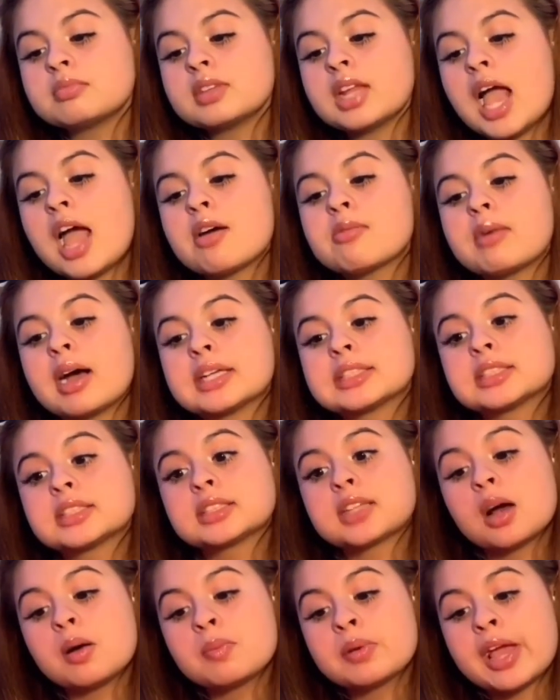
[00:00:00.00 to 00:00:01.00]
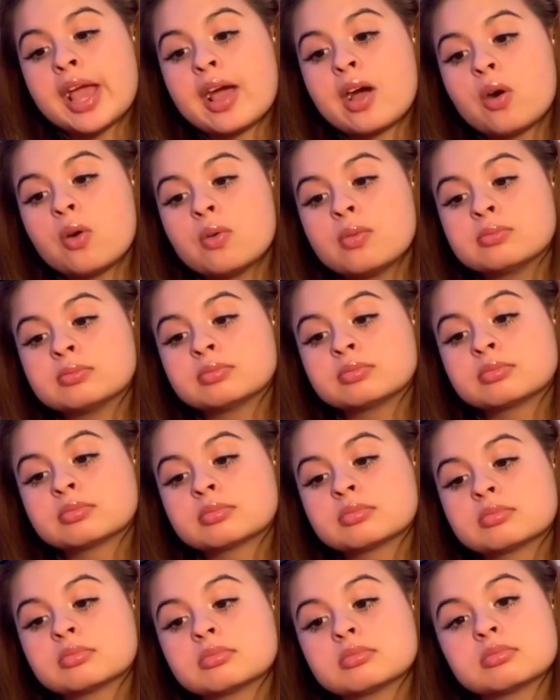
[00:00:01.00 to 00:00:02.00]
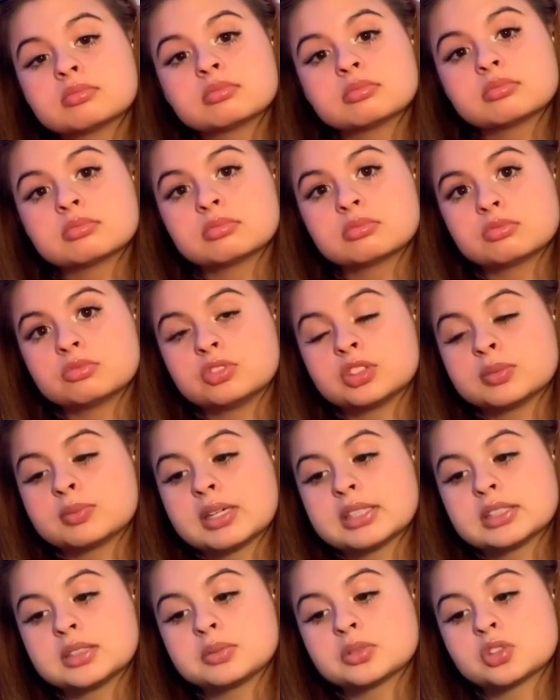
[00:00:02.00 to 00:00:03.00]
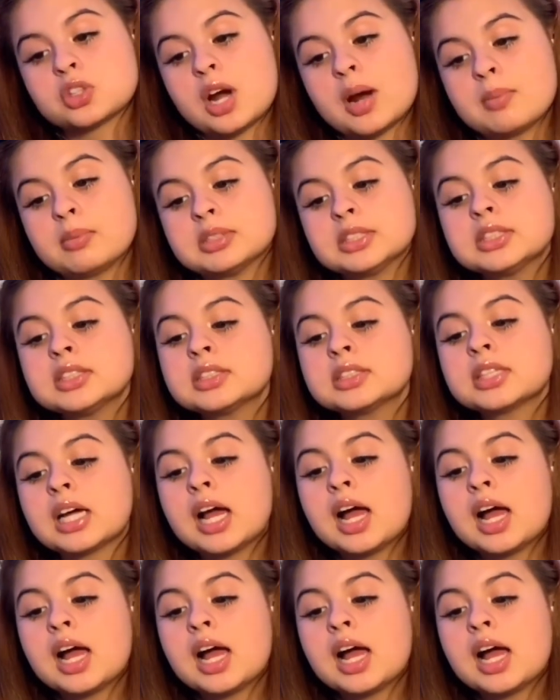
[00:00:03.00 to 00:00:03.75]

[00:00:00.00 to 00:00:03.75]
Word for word: I have my sub count for my subscribers.